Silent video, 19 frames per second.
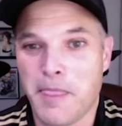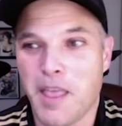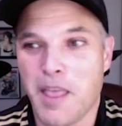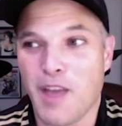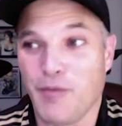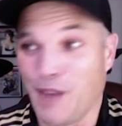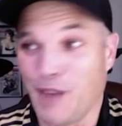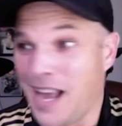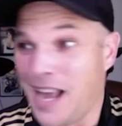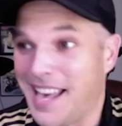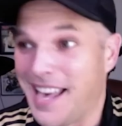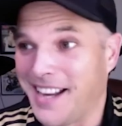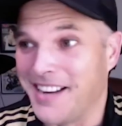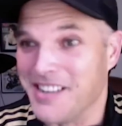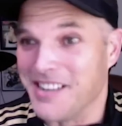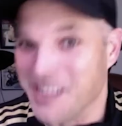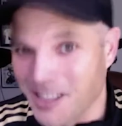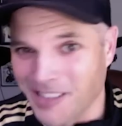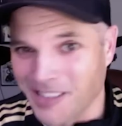If I had
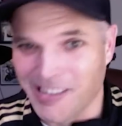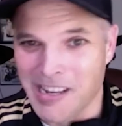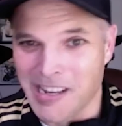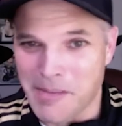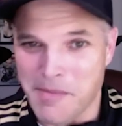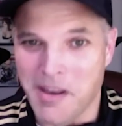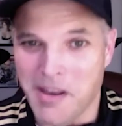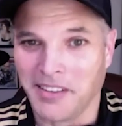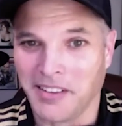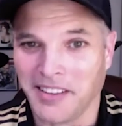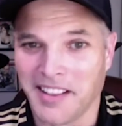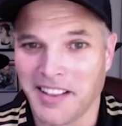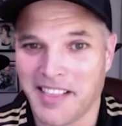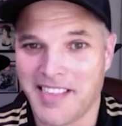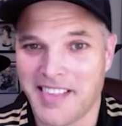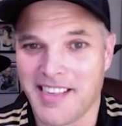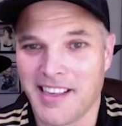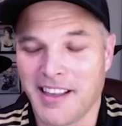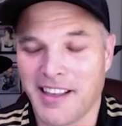another email that
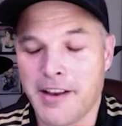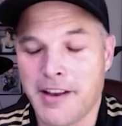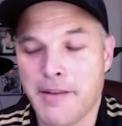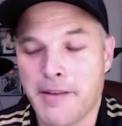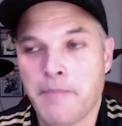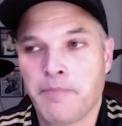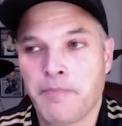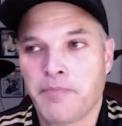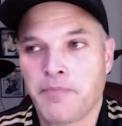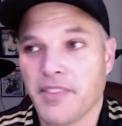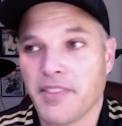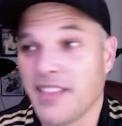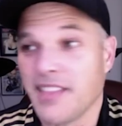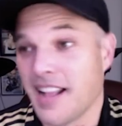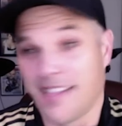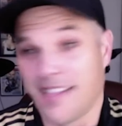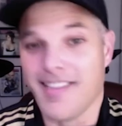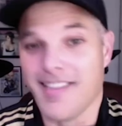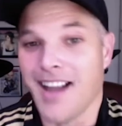said
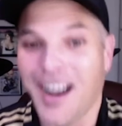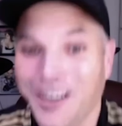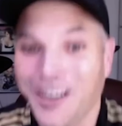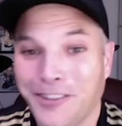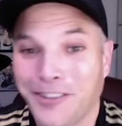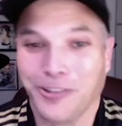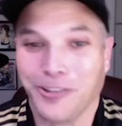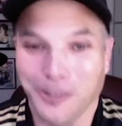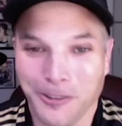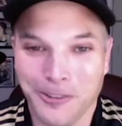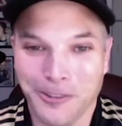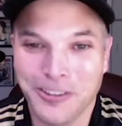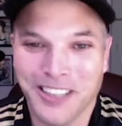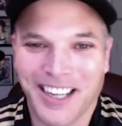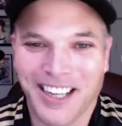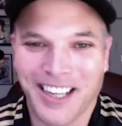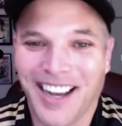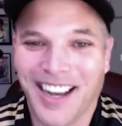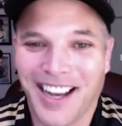that's not true,
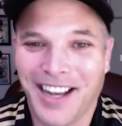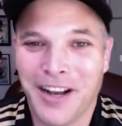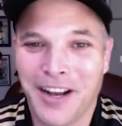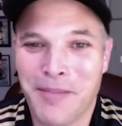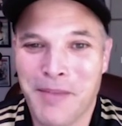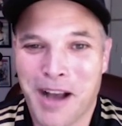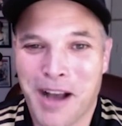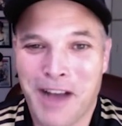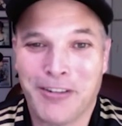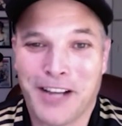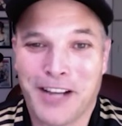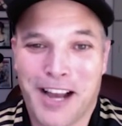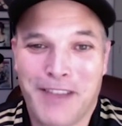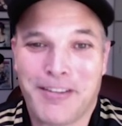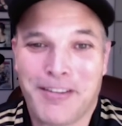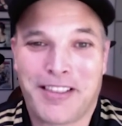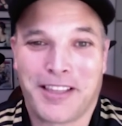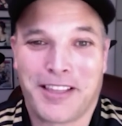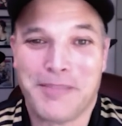right, I would
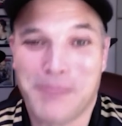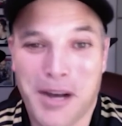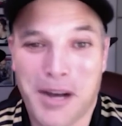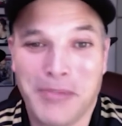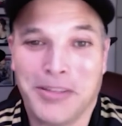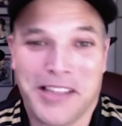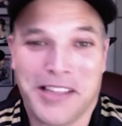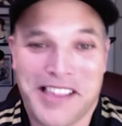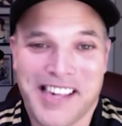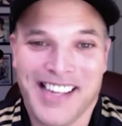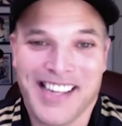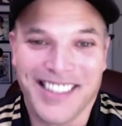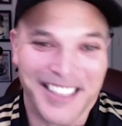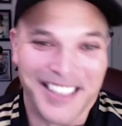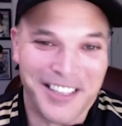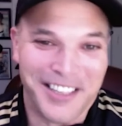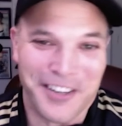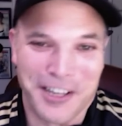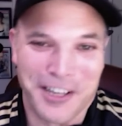obviously publish it.
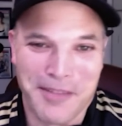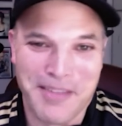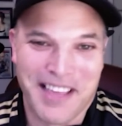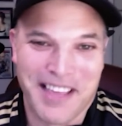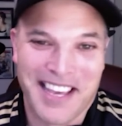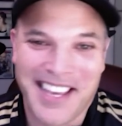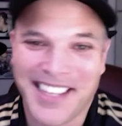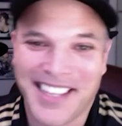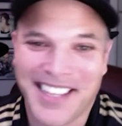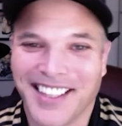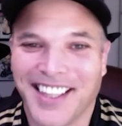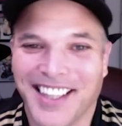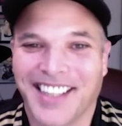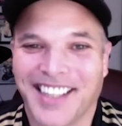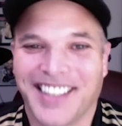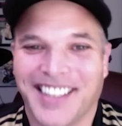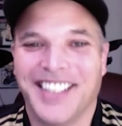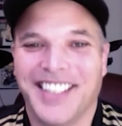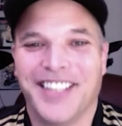You know what I'm saying?
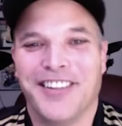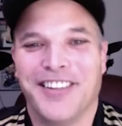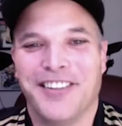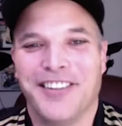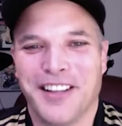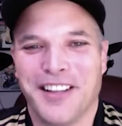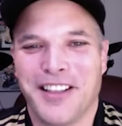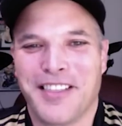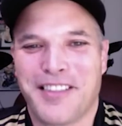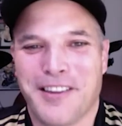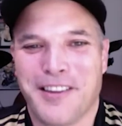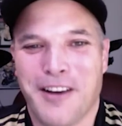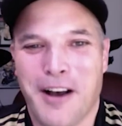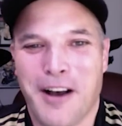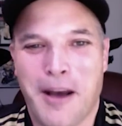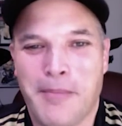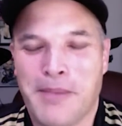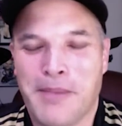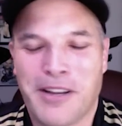Like, you know, so
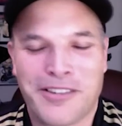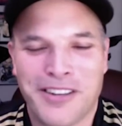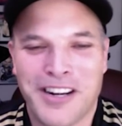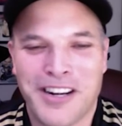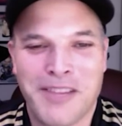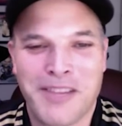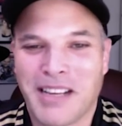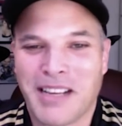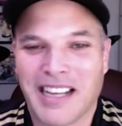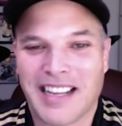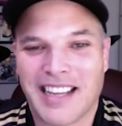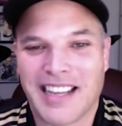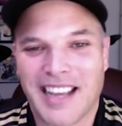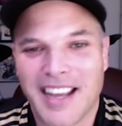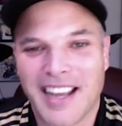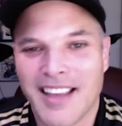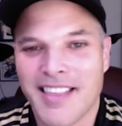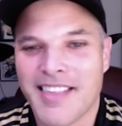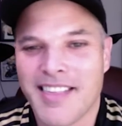I'm not trying to make a
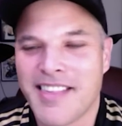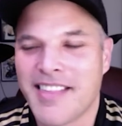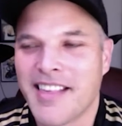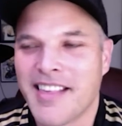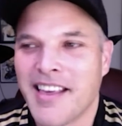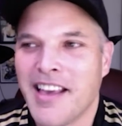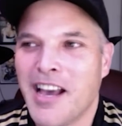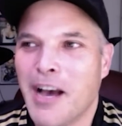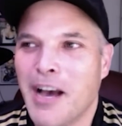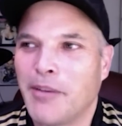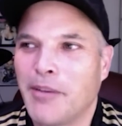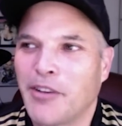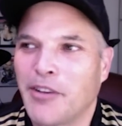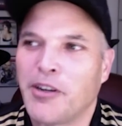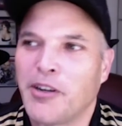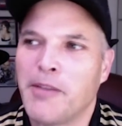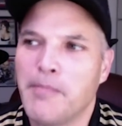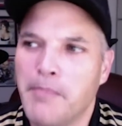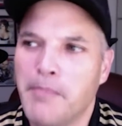case. I'm not
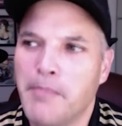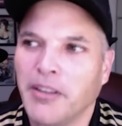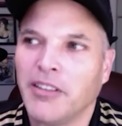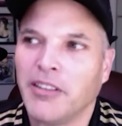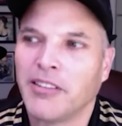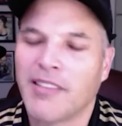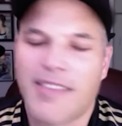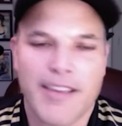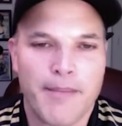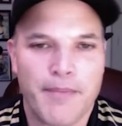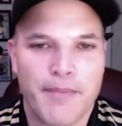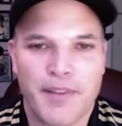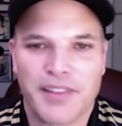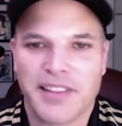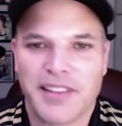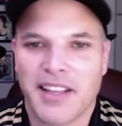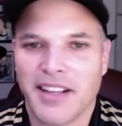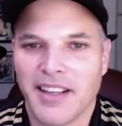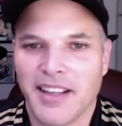trying to build
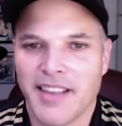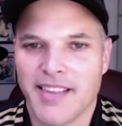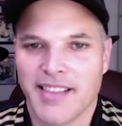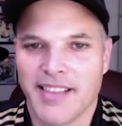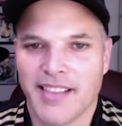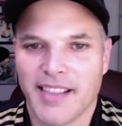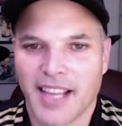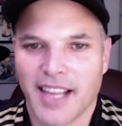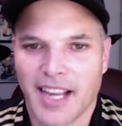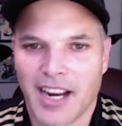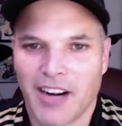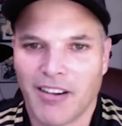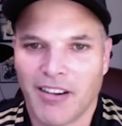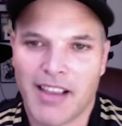something that isn't there.